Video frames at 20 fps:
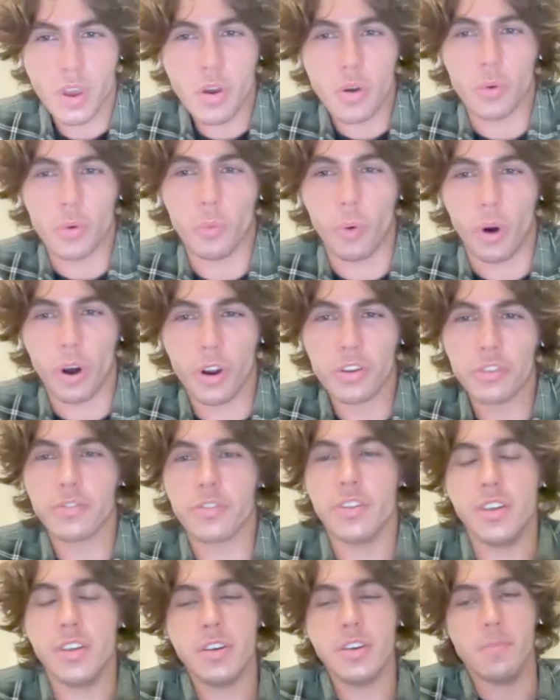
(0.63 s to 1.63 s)
One
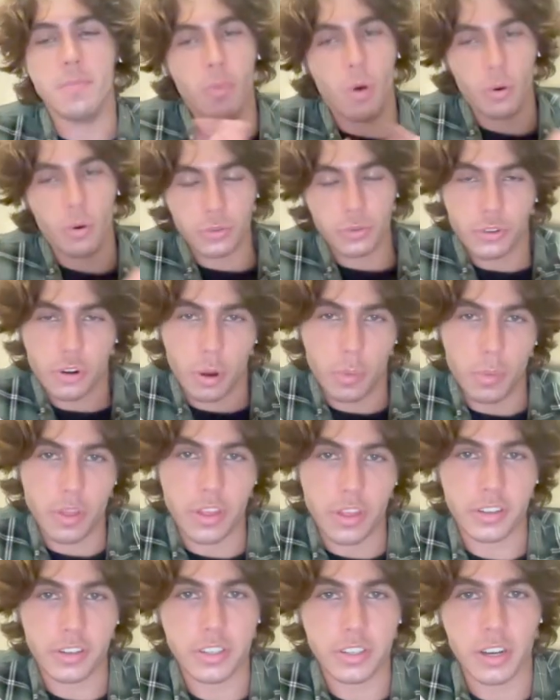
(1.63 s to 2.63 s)
of the most common
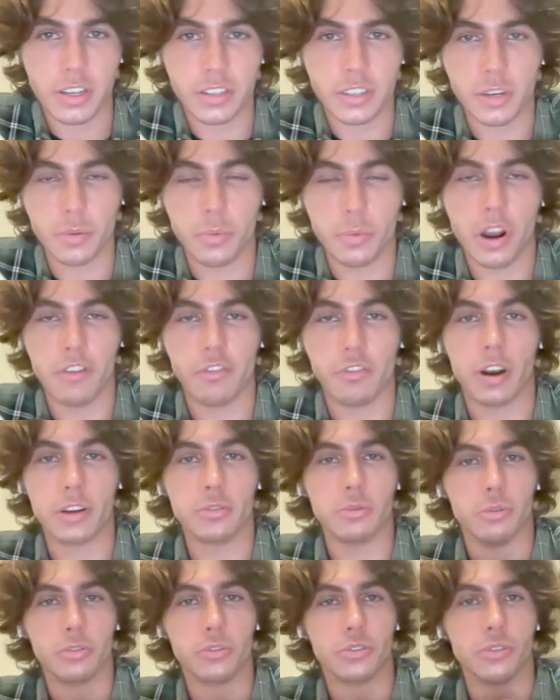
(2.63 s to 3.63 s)
things that I see whenever I
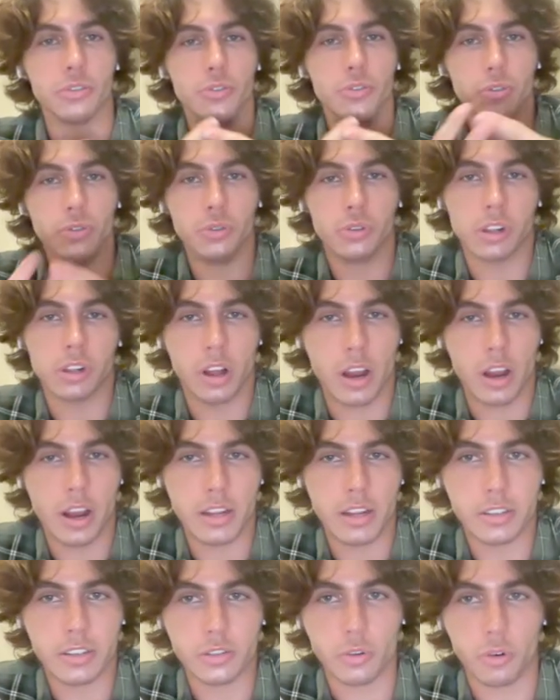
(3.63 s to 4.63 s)
talk to new
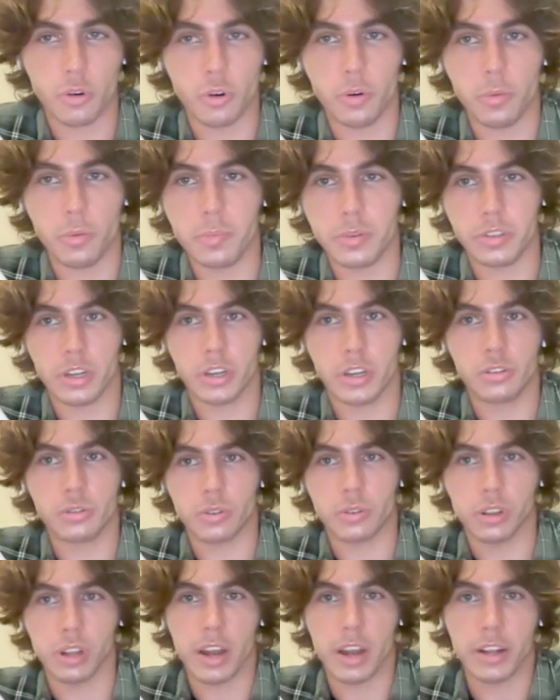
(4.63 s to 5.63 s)
clients or potential
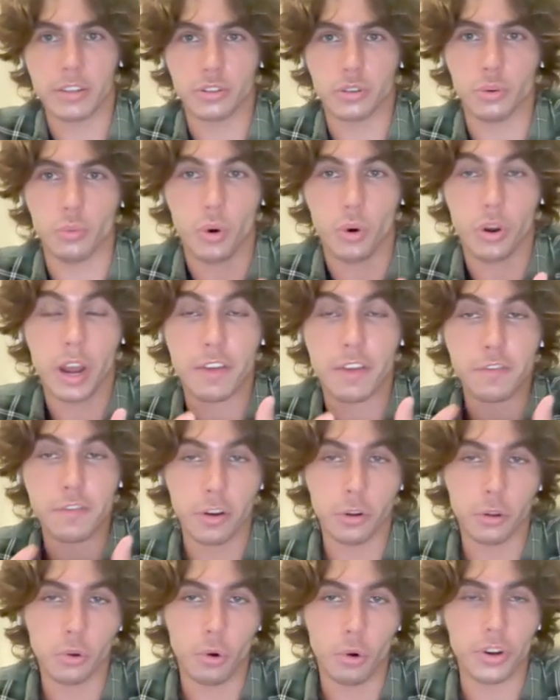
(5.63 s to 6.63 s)
clients who want a
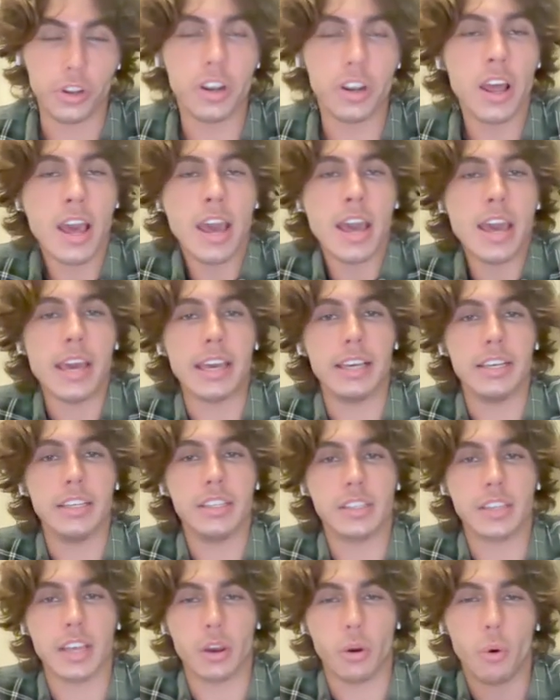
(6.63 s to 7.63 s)
funnel audit
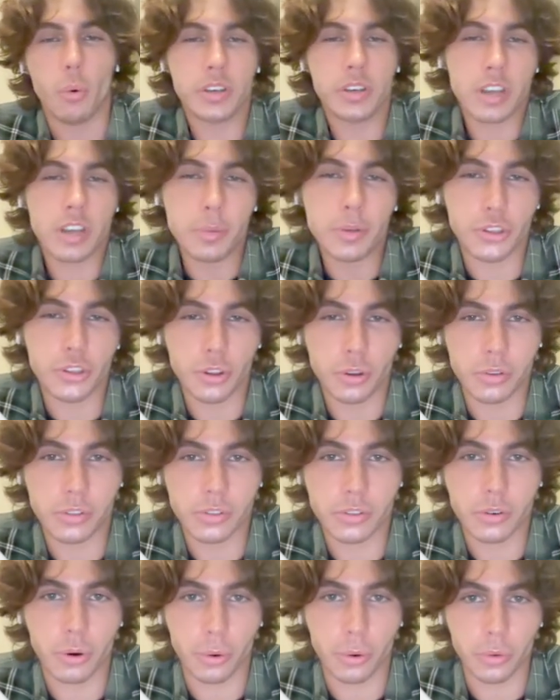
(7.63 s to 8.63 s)
is they always come into those
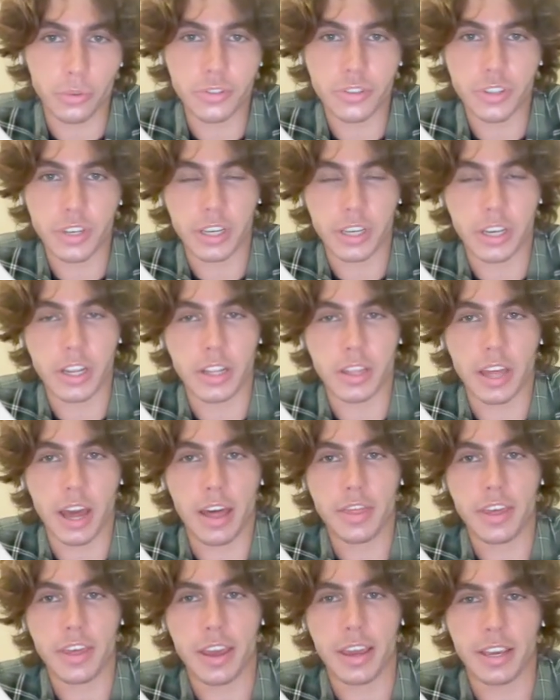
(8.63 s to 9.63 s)
calls thinking
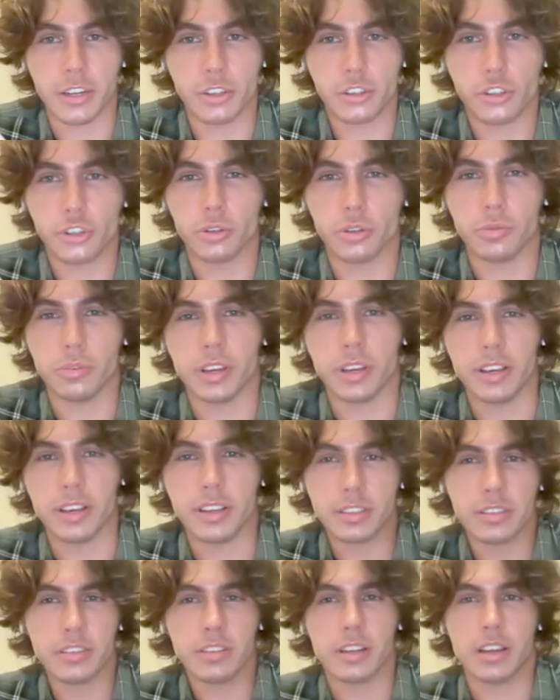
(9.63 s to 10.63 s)
that their issue
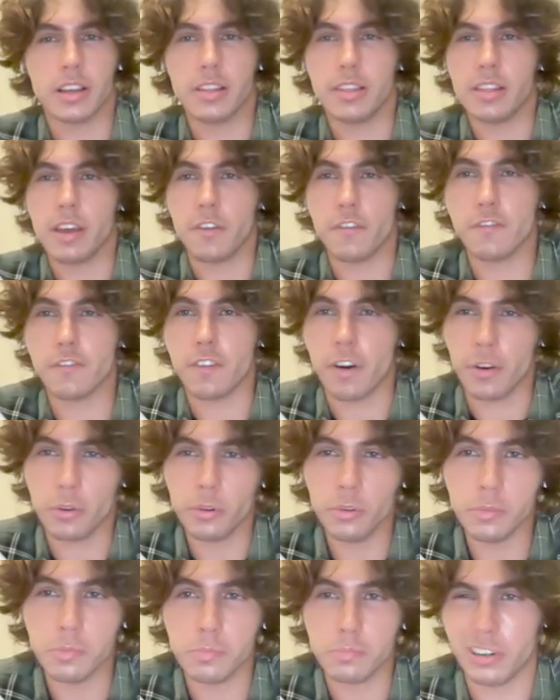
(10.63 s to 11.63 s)
isn't in their
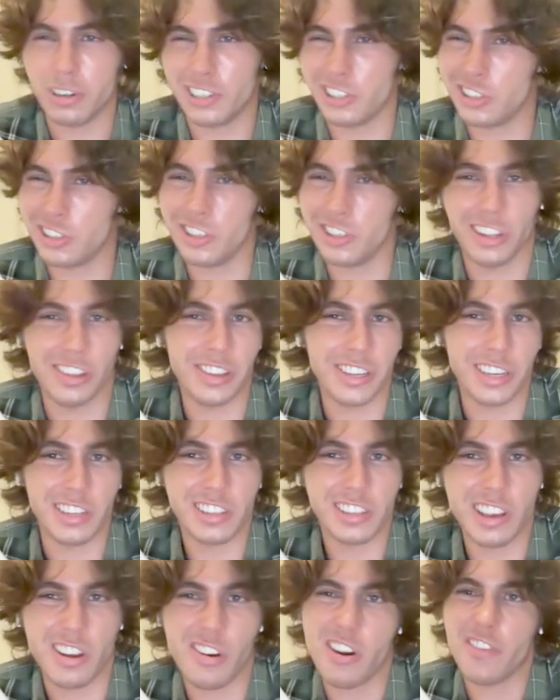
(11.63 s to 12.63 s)
funnel, but just in the
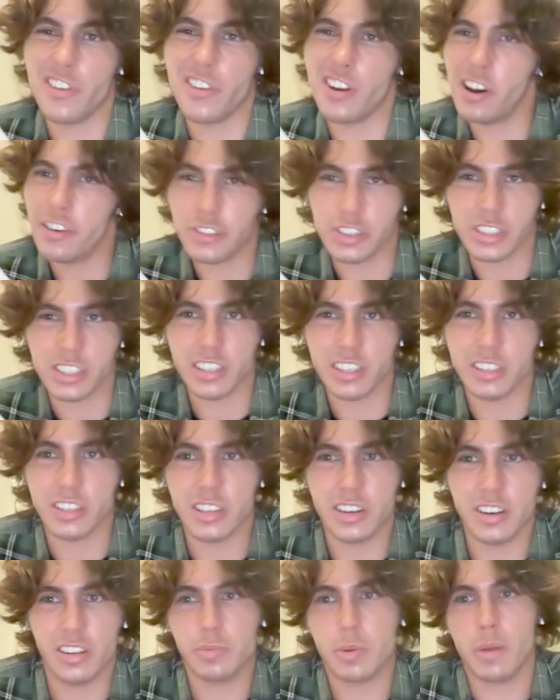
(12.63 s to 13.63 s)
leads. They don't have enough leads, they
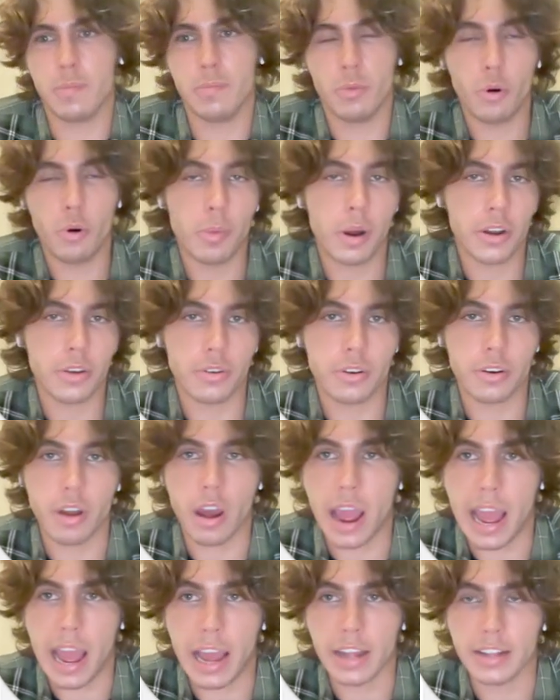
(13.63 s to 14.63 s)
need to spend more money on
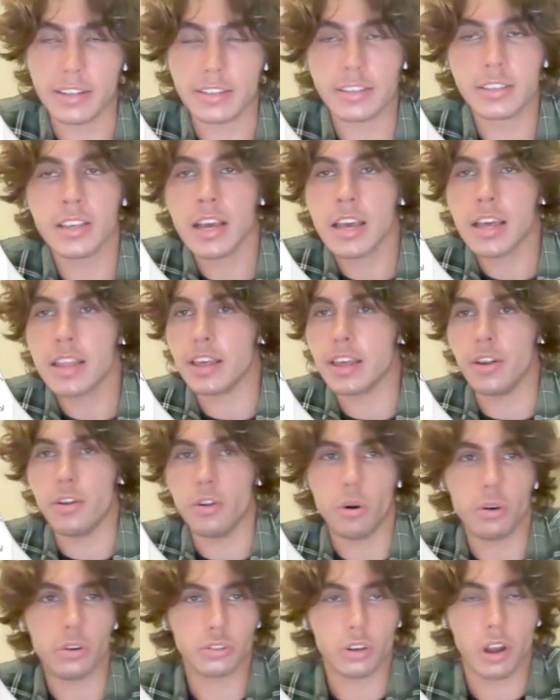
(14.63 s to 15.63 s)
ads, they're
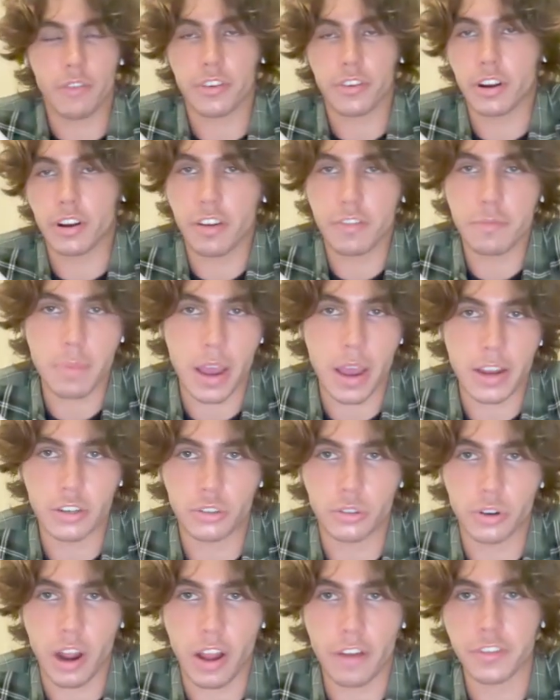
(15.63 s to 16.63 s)
not driving enough paid
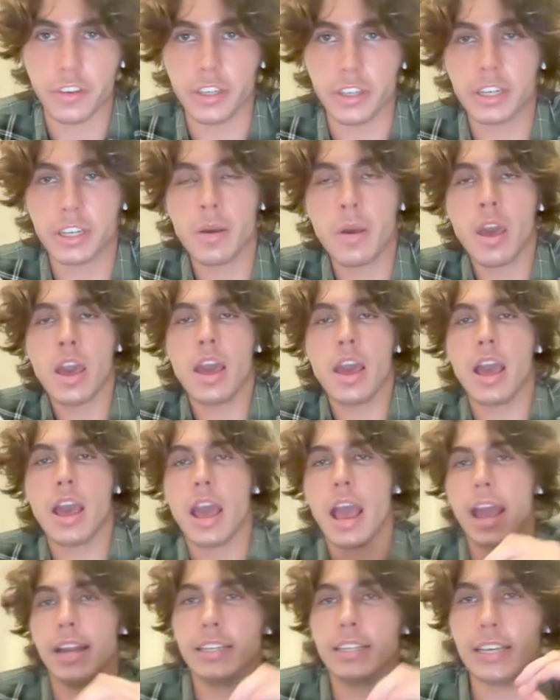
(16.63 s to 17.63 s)
traffic.
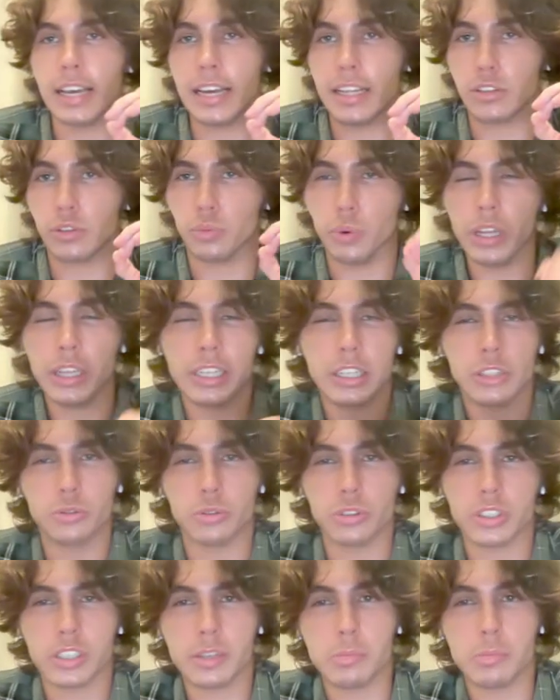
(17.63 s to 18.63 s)
And it's really
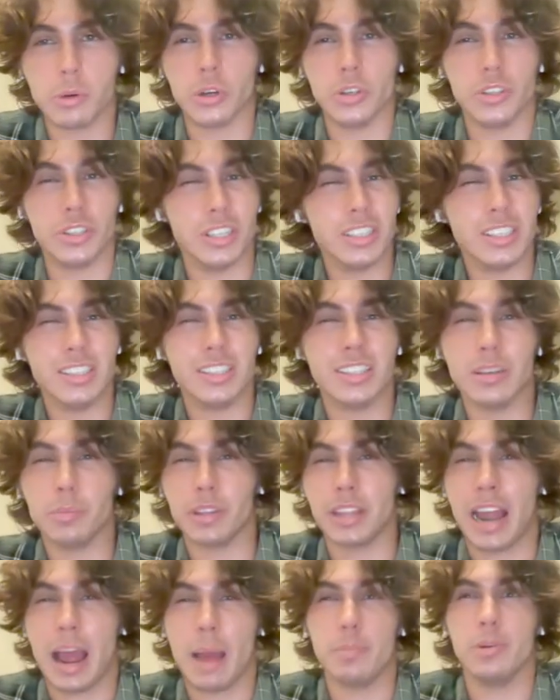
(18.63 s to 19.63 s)
interesting because this is something
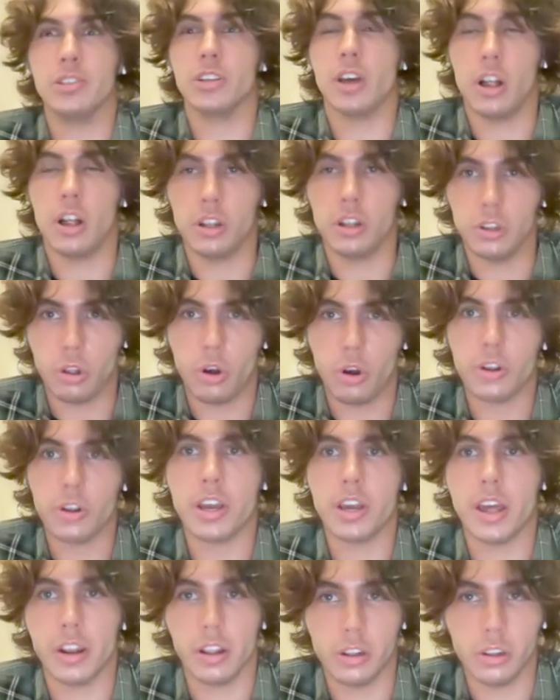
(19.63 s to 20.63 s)
that happens a lot
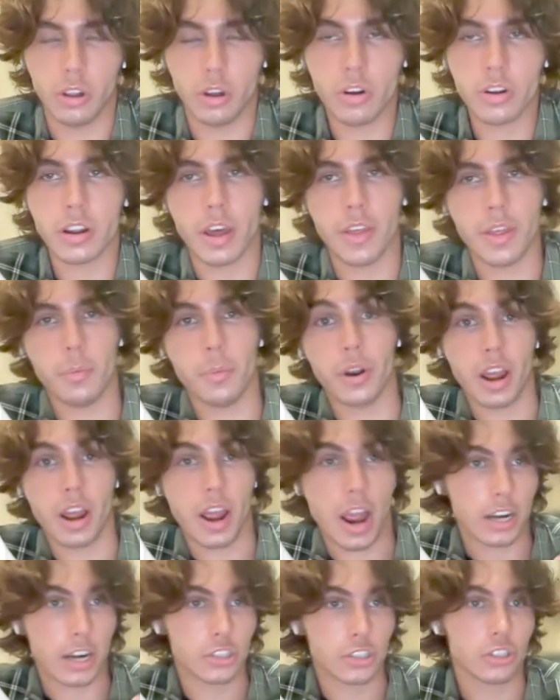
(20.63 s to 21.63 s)
and a lot. And then when I
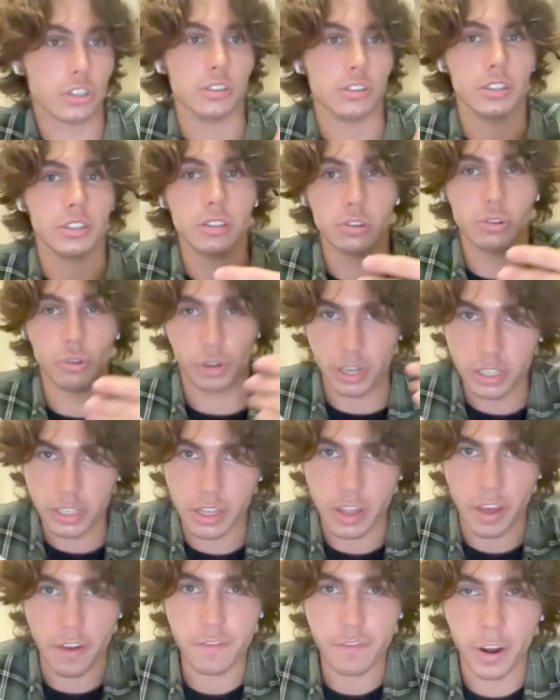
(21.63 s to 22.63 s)
actually look into
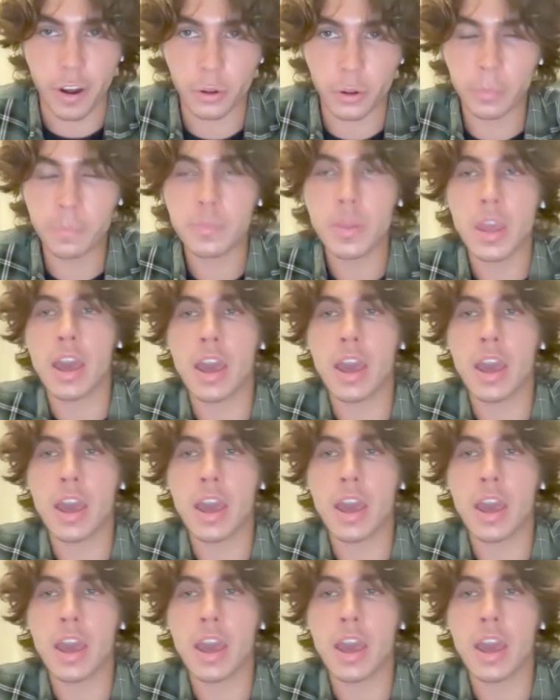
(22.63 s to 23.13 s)
that funnel,